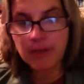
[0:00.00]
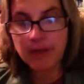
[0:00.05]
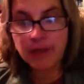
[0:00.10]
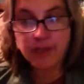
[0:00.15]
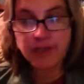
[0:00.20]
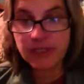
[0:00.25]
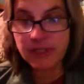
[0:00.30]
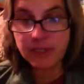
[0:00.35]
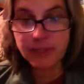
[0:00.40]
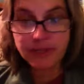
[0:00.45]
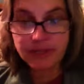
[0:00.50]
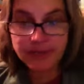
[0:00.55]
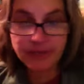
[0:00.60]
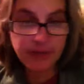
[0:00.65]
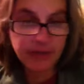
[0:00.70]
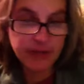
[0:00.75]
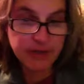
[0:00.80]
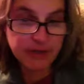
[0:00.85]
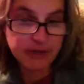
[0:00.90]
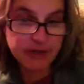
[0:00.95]
deepest
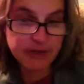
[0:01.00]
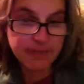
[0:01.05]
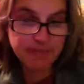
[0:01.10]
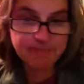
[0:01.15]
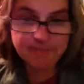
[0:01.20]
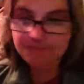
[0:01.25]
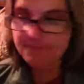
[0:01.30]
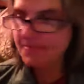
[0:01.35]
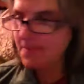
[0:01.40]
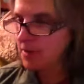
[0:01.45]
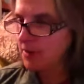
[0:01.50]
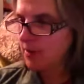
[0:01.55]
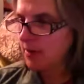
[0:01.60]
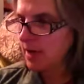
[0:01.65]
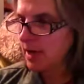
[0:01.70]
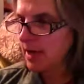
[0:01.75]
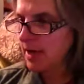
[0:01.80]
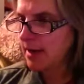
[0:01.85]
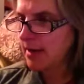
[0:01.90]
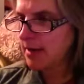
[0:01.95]
fears.
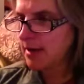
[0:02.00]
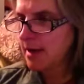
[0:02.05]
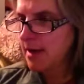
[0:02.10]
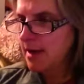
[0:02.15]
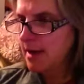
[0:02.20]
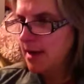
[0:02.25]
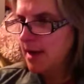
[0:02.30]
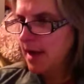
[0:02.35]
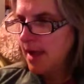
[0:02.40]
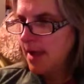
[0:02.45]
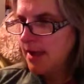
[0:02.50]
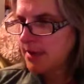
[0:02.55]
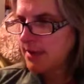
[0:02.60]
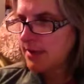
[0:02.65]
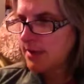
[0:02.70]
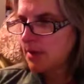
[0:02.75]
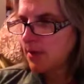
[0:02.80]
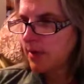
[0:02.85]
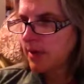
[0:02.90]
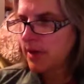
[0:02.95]
Okay, and
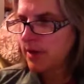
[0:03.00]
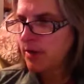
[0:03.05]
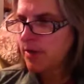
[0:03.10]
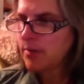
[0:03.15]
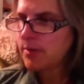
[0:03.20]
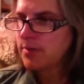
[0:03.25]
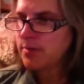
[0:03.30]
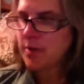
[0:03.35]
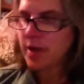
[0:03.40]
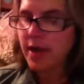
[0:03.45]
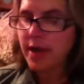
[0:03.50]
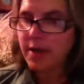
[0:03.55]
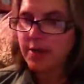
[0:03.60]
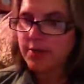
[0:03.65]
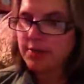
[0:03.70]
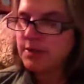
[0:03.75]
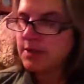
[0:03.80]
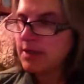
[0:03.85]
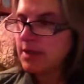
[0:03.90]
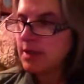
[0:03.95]
so he goes
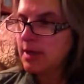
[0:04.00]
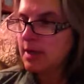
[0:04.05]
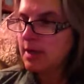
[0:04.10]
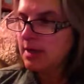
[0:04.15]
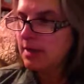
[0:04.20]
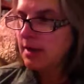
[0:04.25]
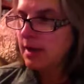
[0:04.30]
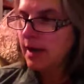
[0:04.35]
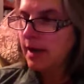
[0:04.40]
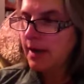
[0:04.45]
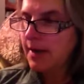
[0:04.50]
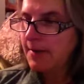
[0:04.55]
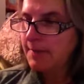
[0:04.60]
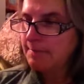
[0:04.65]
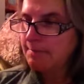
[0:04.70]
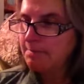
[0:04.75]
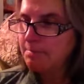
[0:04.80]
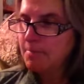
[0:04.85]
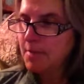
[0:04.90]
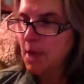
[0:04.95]
around.
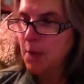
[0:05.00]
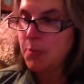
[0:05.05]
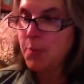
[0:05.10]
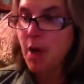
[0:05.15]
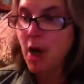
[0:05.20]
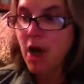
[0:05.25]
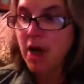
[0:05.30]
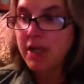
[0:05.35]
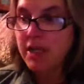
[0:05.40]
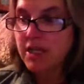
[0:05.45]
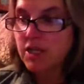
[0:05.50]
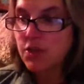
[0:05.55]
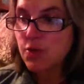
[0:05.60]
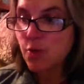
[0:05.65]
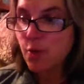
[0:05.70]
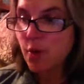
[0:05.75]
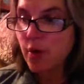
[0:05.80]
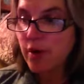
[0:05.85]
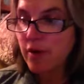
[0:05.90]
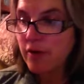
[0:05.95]
Upon his
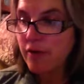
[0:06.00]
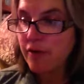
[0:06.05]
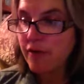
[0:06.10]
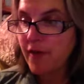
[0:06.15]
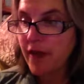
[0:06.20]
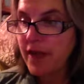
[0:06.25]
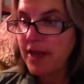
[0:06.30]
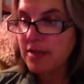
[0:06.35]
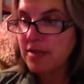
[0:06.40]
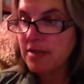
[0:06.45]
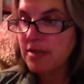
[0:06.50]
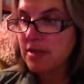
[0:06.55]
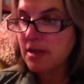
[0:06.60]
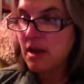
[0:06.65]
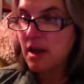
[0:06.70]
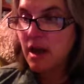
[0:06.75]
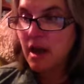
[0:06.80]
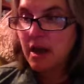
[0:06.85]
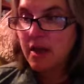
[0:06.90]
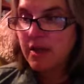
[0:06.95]
royal face
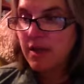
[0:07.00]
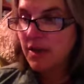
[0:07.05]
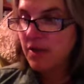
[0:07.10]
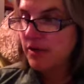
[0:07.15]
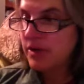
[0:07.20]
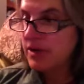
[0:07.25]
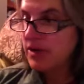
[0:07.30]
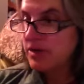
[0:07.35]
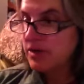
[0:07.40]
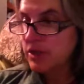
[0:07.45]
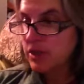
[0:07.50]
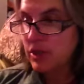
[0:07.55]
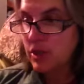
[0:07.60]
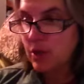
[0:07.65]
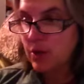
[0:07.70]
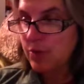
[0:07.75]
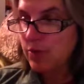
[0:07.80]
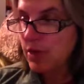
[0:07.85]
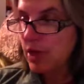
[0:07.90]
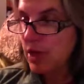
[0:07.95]
there is
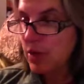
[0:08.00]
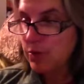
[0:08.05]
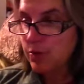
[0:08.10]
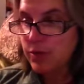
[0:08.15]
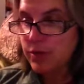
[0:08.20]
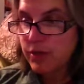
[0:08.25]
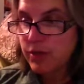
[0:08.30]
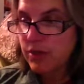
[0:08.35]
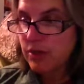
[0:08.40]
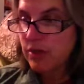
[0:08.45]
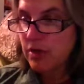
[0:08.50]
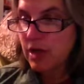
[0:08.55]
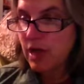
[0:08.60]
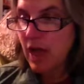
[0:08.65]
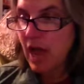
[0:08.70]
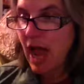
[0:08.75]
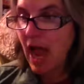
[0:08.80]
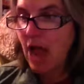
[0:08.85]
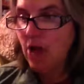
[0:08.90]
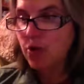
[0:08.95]
no note
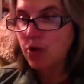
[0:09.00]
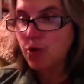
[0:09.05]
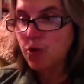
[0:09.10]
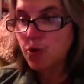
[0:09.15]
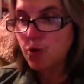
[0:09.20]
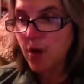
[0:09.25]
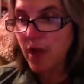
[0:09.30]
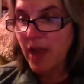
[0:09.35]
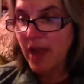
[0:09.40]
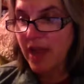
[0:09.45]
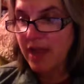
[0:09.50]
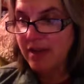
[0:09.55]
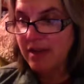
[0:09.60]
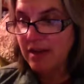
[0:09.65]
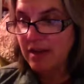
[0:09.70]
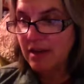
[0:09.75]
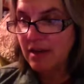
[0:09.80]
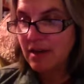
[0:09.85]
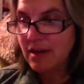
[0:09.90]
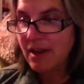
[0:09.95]
how dread
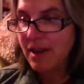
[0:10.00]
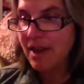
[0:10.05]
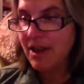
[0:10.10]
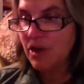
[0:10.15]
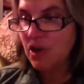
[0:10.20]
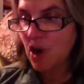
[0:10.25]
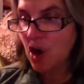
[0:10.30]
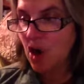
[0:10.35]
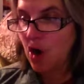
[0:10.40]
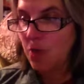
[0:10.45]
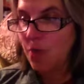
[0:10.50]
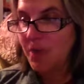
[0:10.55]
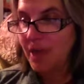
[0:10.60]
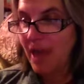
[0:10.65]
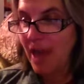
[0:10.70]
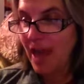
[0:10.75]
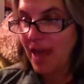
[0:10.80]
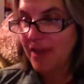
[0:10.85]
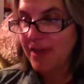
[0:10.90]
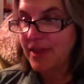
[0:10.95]
an army
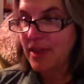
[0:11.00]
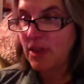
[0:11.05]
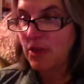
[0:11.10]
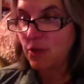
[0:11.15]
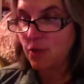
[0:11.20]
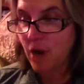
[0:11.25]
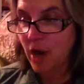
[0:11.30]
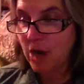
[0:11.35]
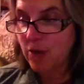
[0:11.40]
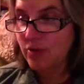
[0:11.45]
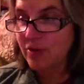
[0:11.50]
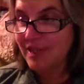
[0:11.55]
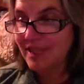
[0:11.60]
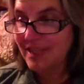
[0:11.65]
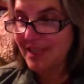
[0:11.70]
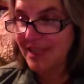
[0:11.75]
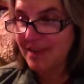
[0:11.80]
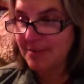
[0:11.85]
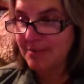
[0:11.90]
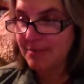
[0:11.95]
hath enrounded
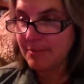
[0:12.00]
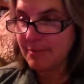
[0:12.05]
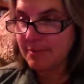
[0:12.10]
him,